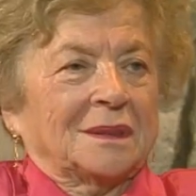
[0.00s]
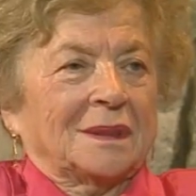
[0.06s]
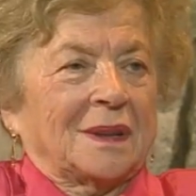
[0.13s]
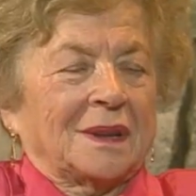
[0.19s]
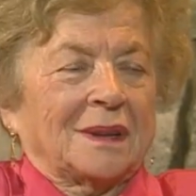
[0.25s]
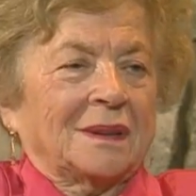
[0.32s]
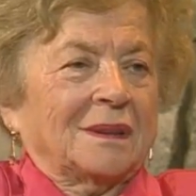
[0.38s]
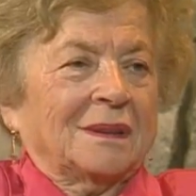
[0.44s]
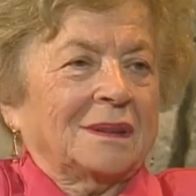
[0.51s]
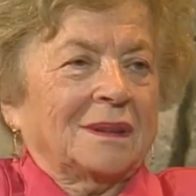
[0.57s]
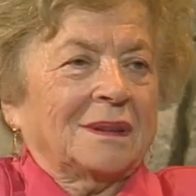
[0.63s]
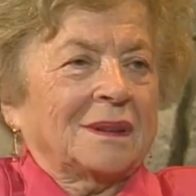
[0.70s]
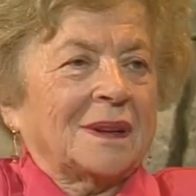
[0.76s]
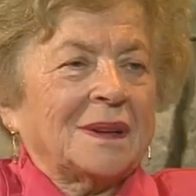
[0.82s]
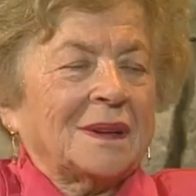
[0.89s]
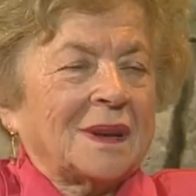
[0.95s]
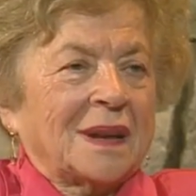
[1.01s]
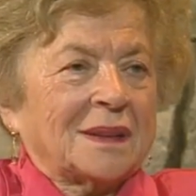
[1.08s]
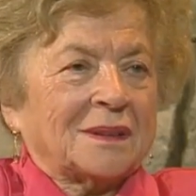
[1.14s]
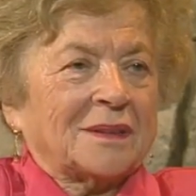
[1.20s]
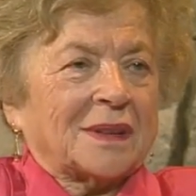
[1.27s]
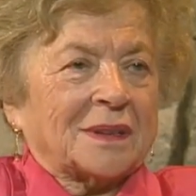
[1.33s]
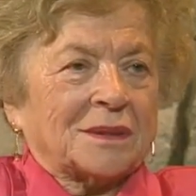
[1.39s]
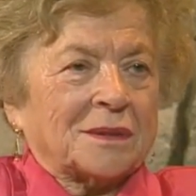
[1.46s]
They didn't have
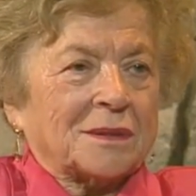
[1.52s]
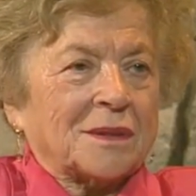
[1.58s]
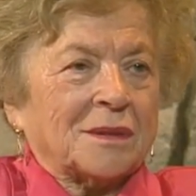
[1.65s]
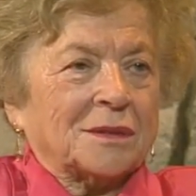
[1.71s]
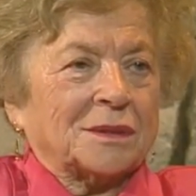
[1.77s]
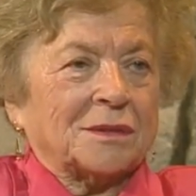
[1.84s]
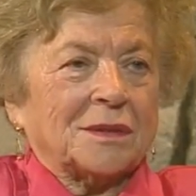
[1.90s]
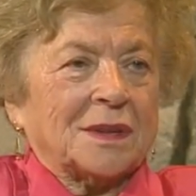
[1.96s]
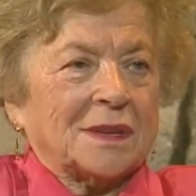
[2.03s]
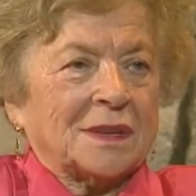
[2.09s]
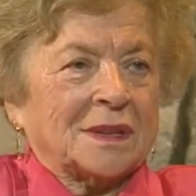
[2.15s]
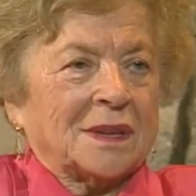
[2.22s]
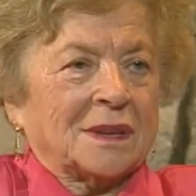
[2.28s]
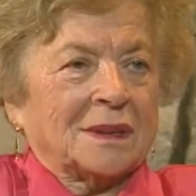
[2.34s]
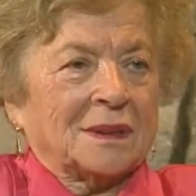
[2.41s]
where to go to eat.